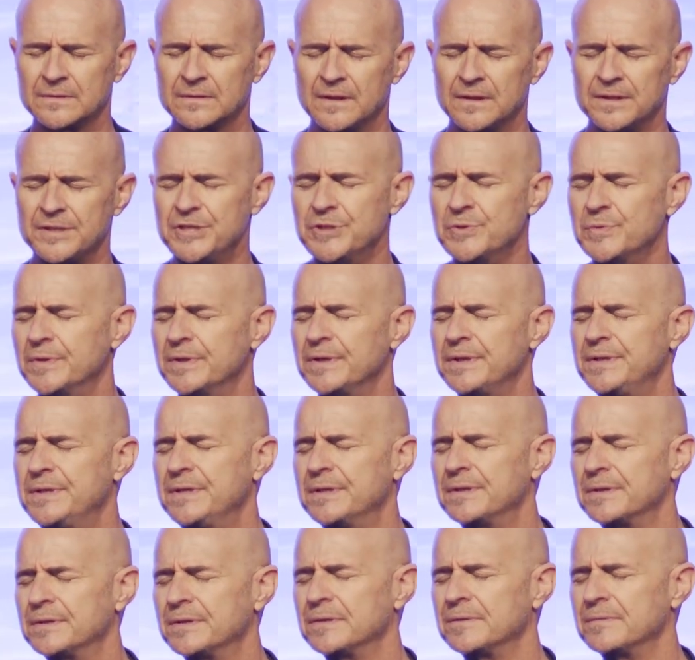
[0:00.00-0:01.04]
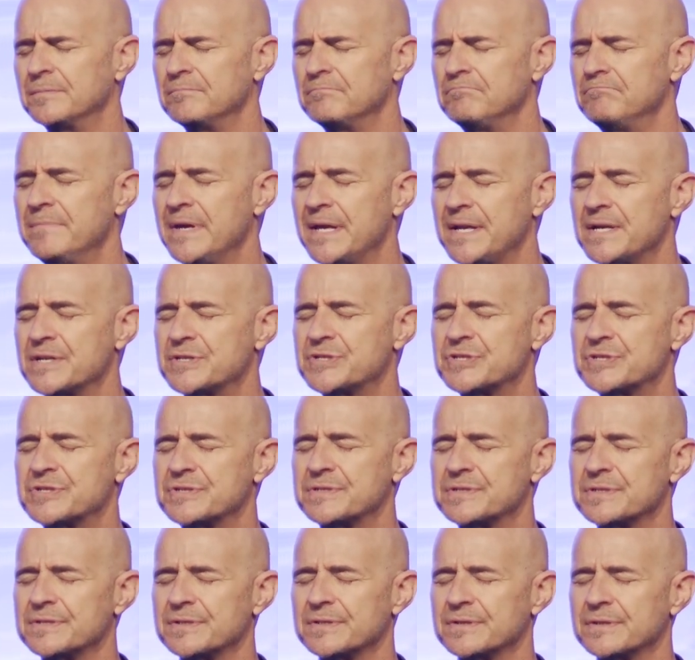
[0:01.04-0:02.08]
that you would
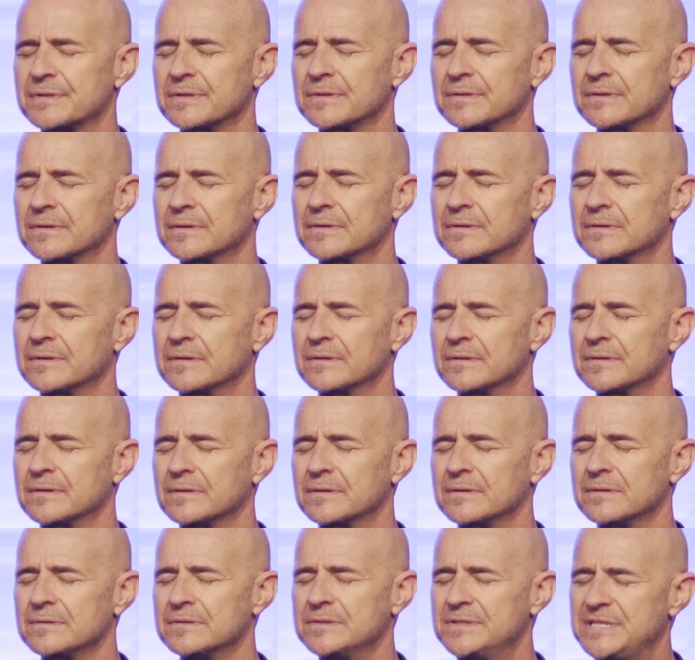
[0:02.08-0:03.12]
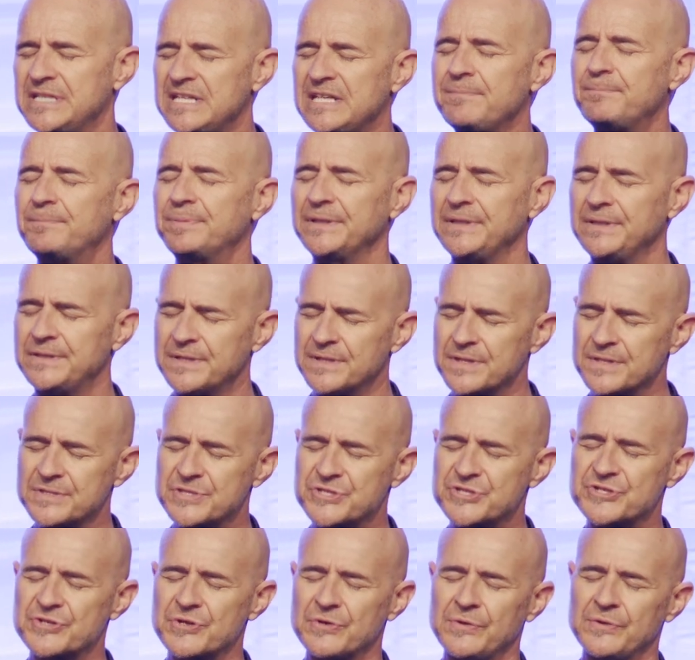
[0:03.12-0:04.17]
minister deeply to the
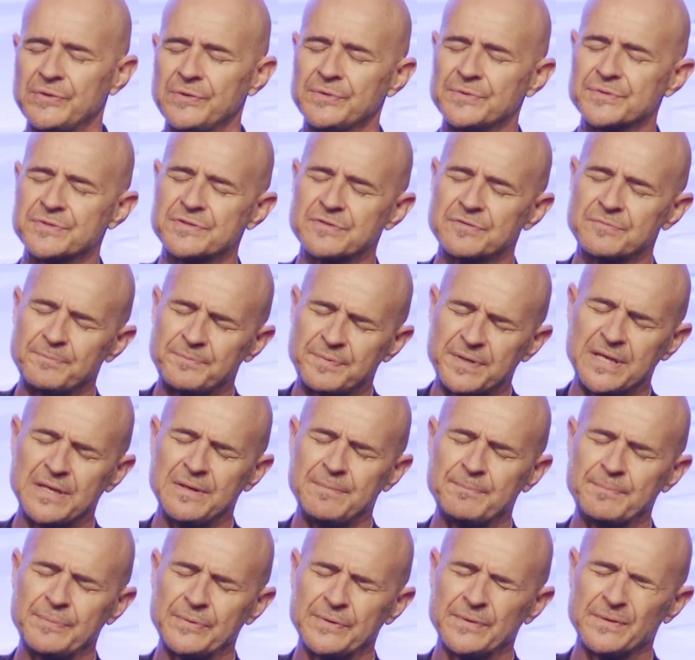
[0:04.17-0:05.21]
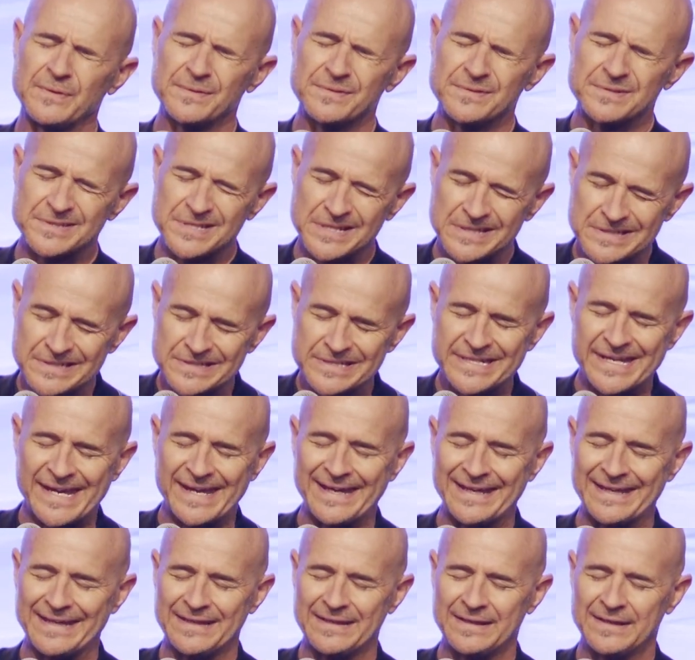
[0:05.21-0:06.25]
souls of people
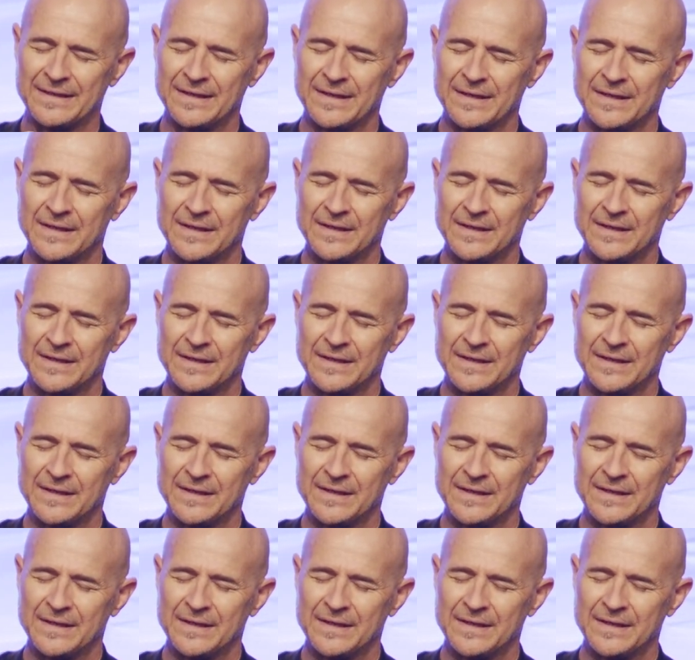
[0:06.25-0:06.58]
today